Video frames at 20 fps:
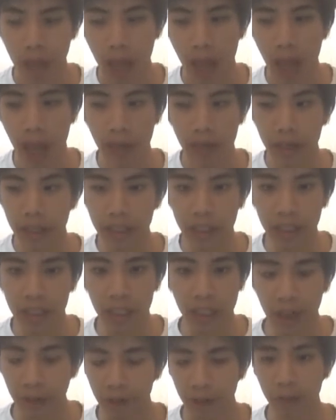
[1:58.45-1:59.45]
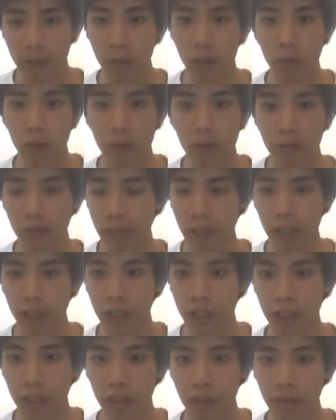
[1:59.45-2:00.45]
and it's an inevitable
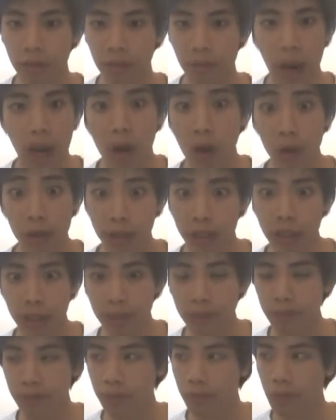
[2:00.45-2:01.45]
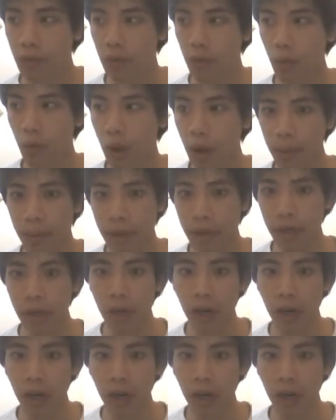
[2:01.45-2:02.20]
reflection of biology. Women,